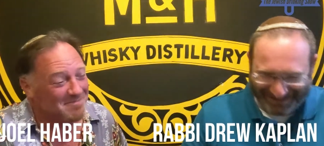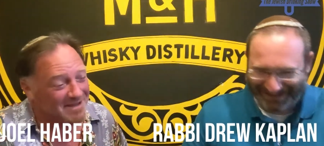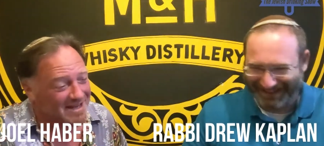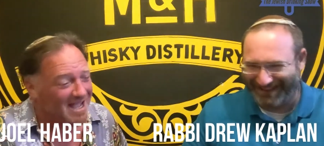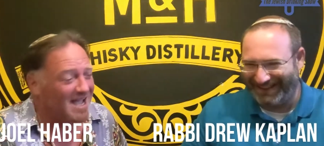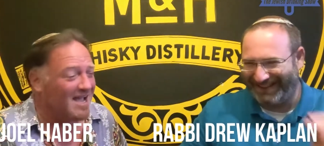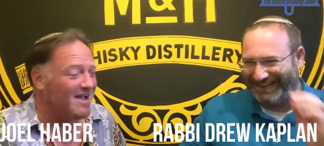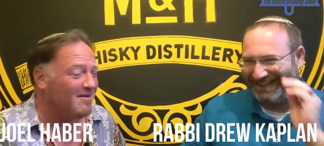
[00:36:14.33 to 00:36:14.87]

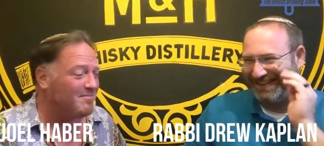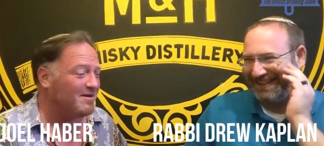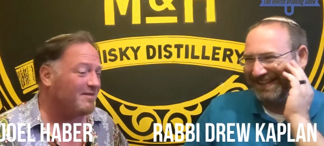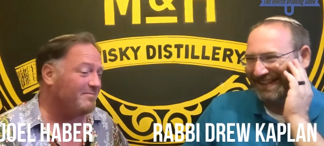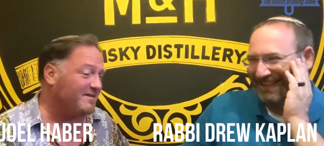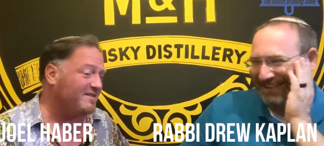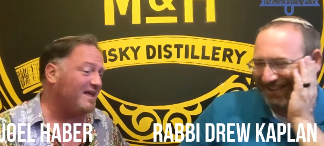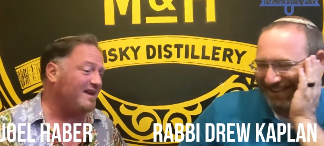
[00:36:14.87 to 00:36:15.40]
Speaker 1: But yeah, but
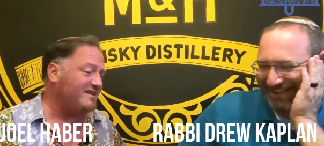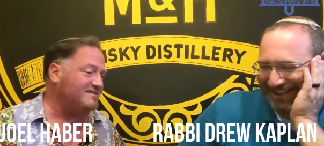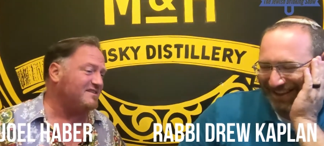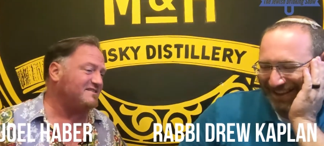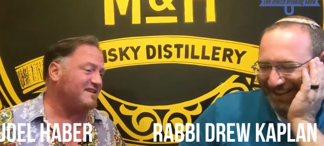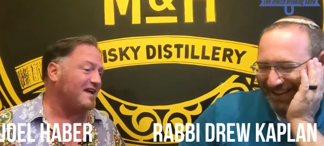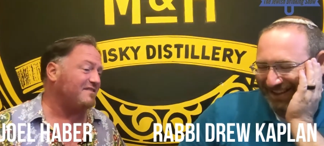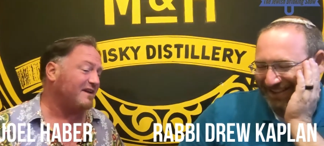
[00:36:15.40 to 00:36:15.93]
I mean that is
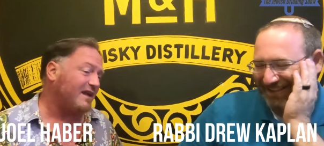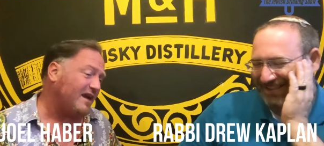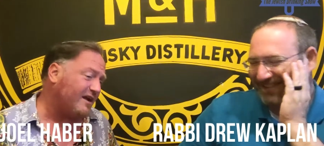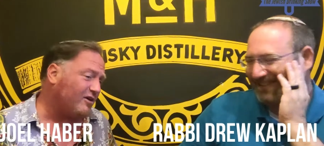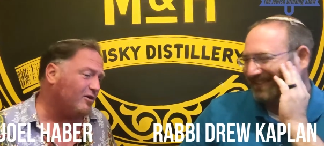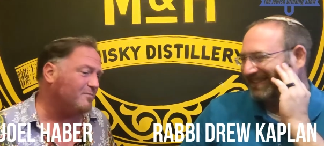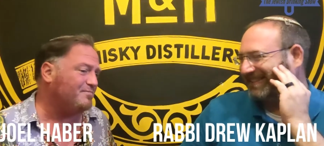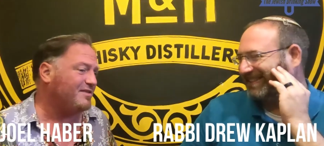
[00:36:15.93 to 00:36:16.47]
yeah, a sad yeah. thing, and
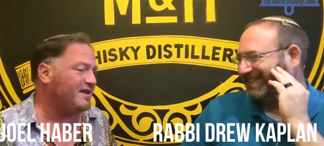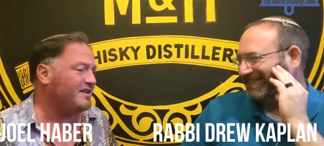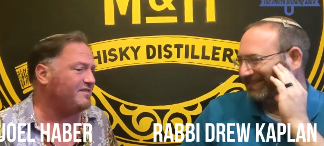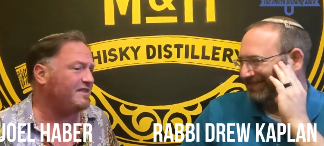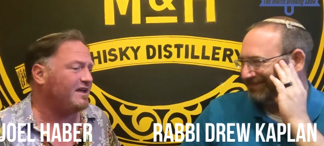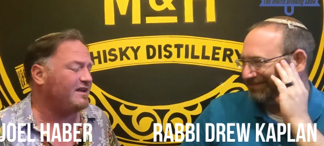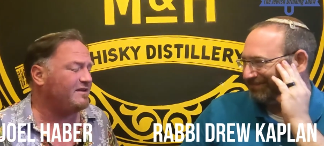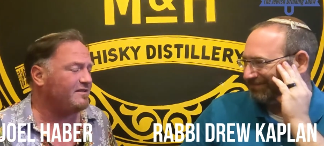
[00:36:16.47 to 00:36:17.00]
I hope
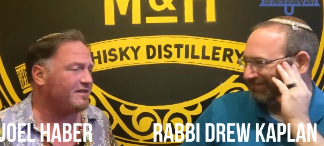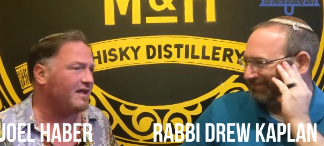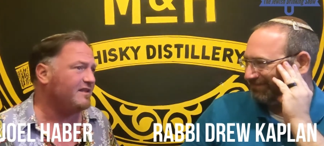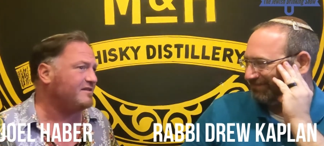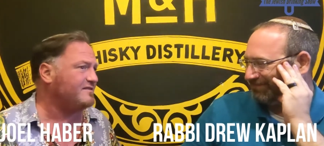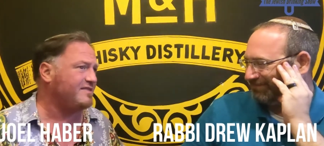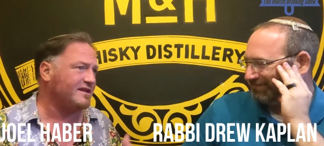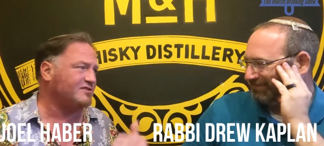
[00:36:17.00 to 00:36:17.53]
that, that
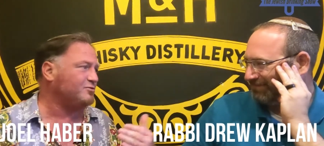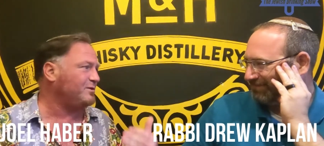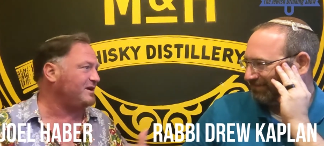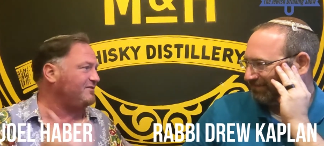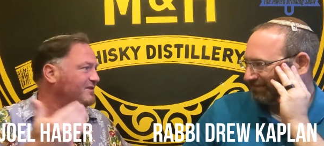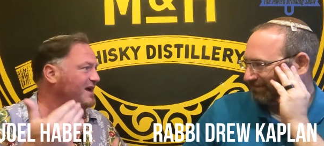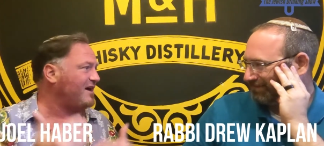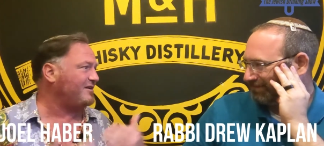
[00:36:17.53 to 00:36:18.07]
that things will
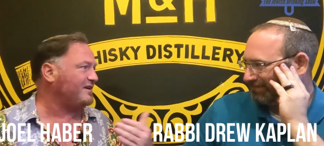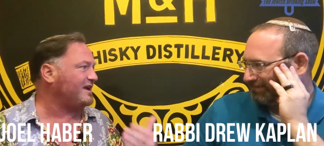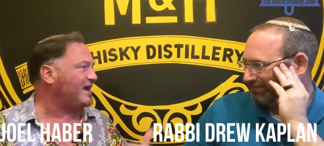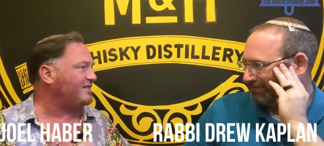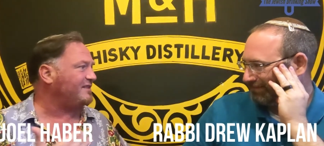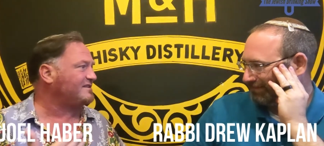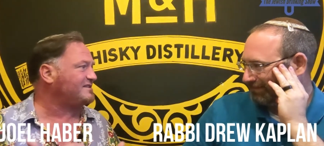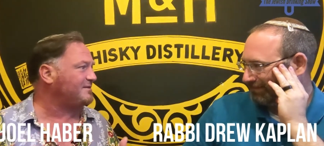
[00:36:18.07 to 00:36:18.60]
even out
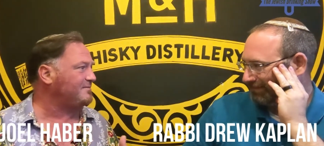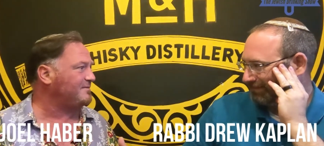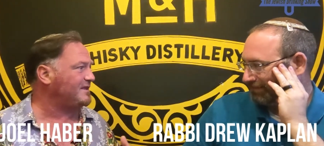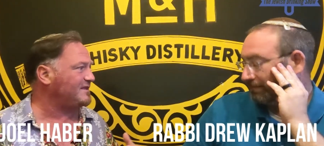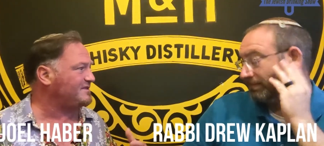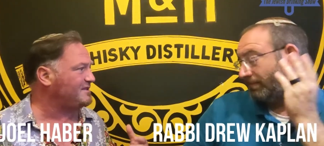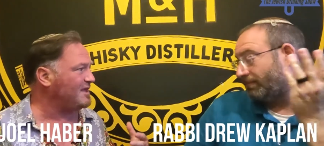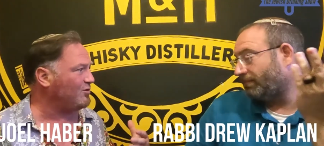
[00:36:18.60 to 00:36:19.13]
again. That some
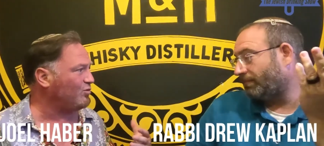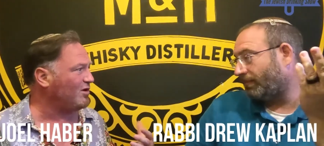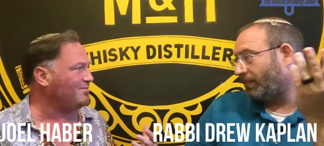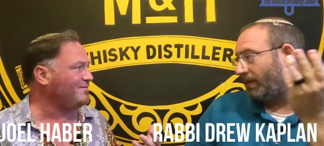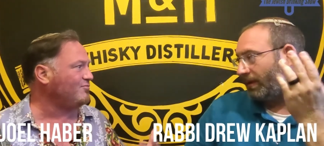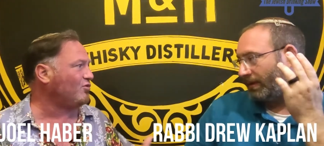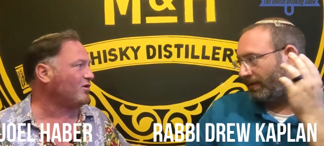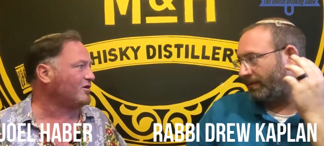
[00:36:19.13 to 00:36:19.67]
that there will
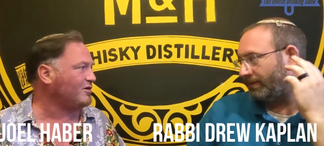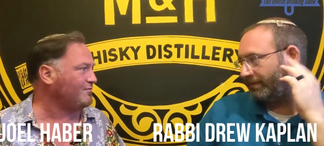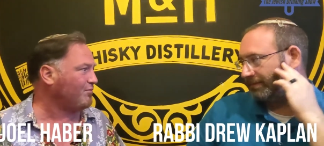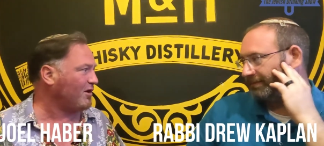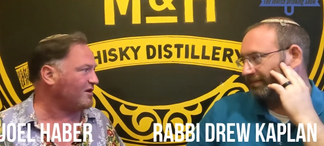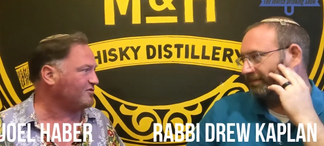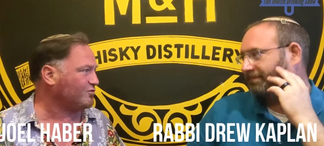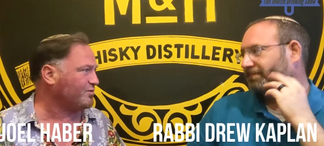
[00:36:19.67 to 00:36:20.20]
be more good
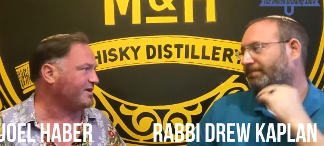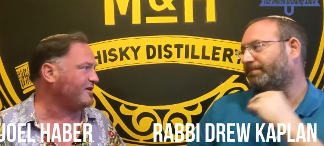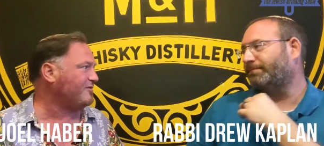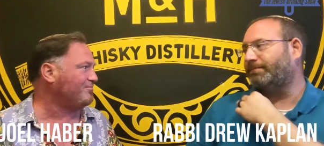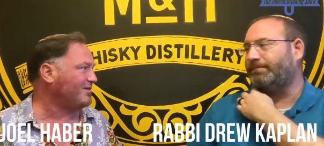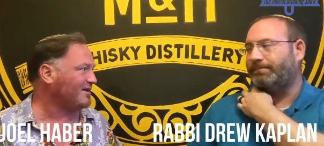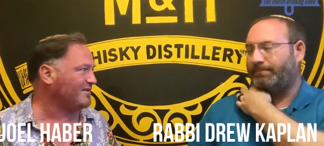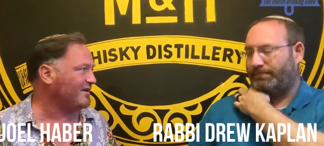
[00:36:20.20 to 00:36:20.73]
bars
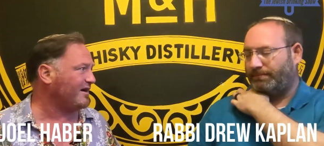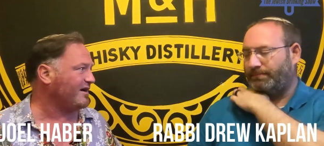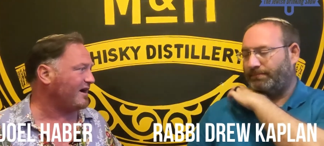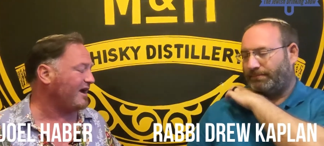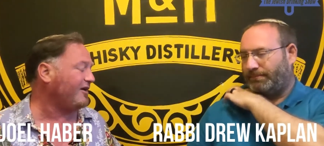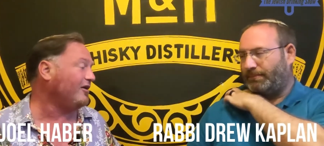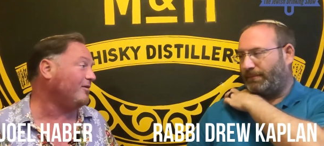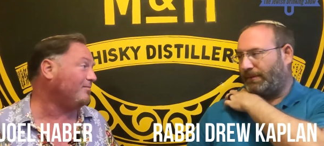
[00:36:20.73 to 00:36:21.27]
reopening
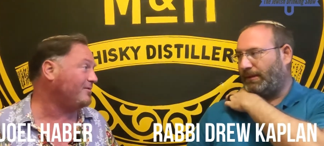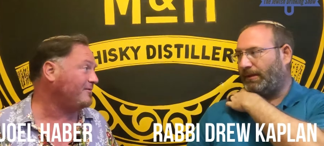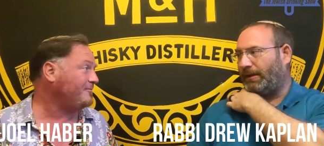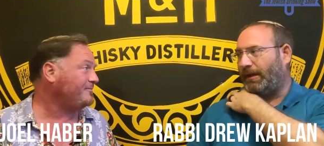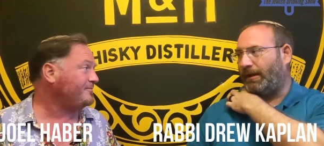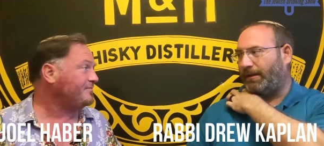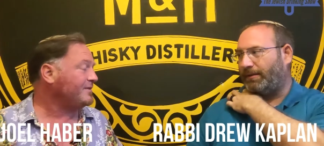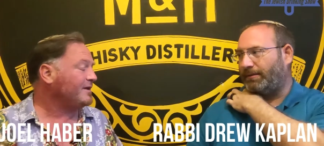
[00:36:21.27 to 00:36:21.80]
there. I hope.
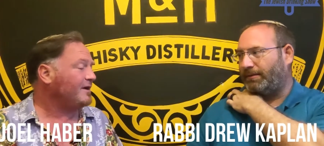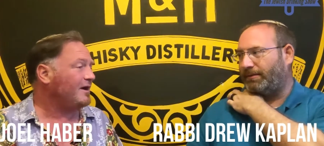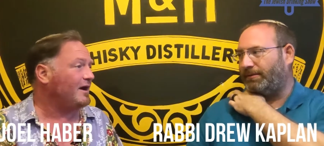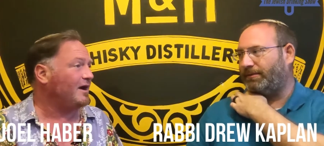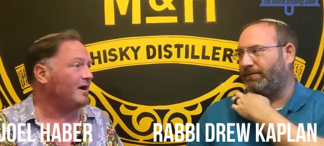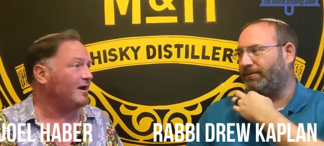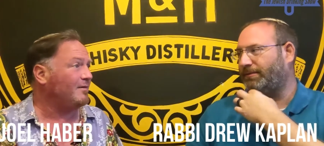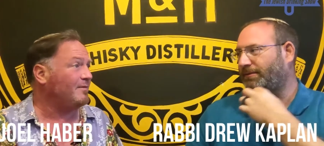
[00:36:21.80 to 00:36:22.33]
Yeah.
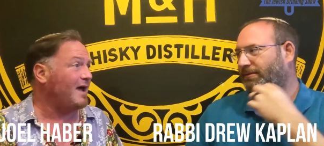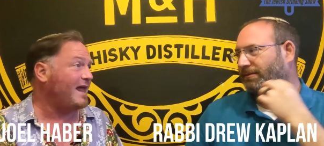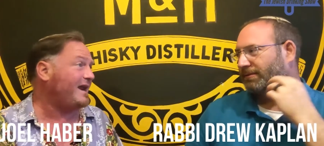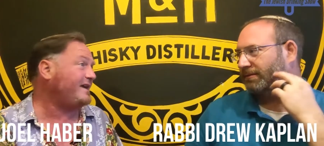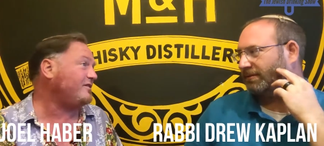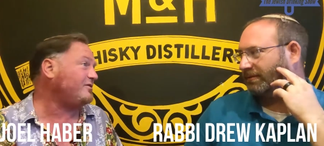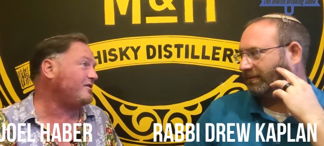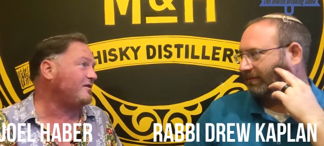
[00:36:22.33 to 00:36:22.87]
Um, and
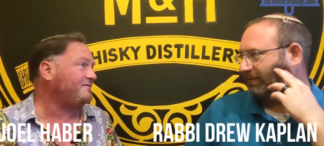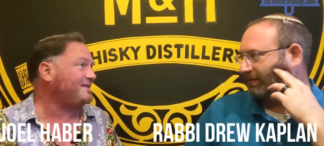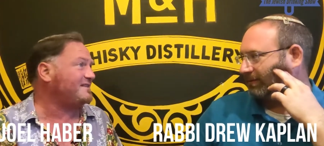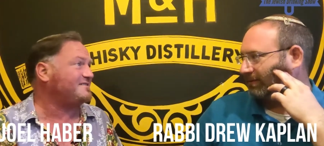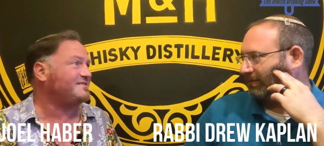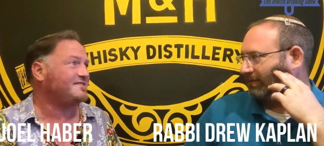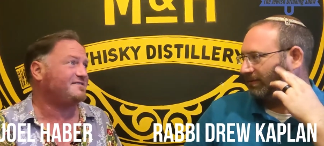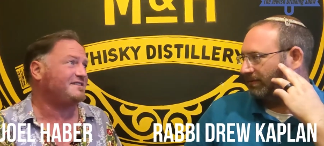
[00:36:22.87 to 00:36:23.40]
I don't know if
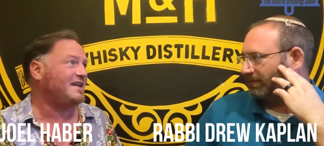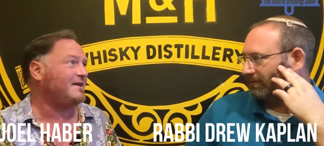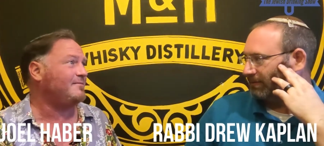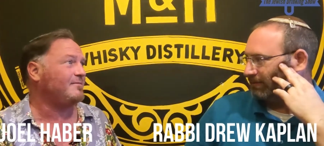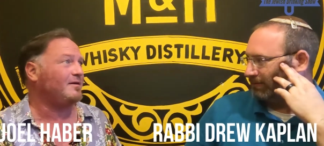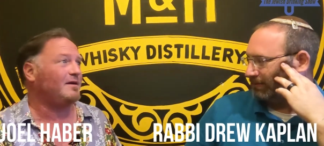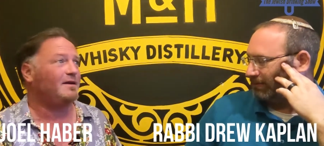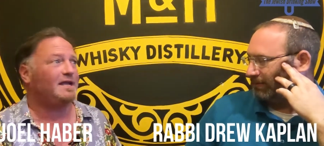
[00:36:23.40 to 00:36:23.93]
that's the
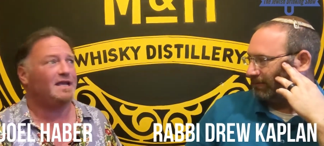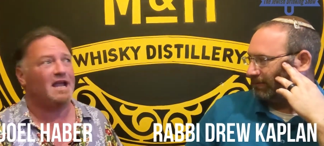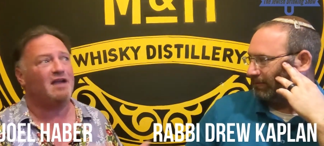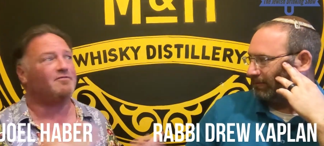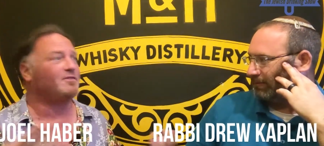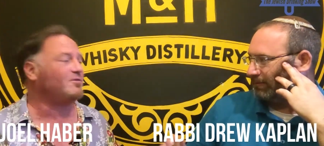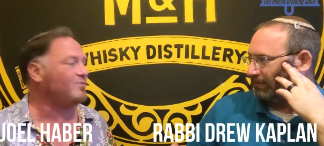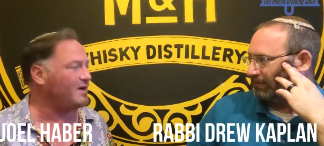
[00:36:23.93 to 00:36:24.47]
same
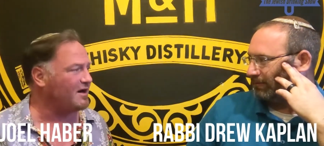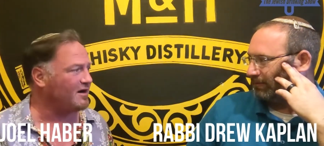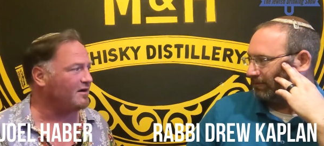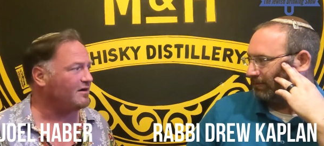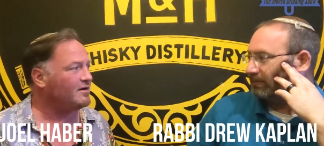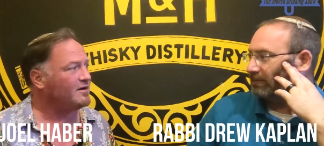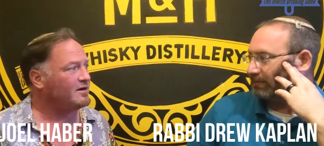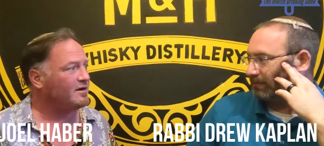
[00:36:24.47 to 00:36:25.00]
everywhere.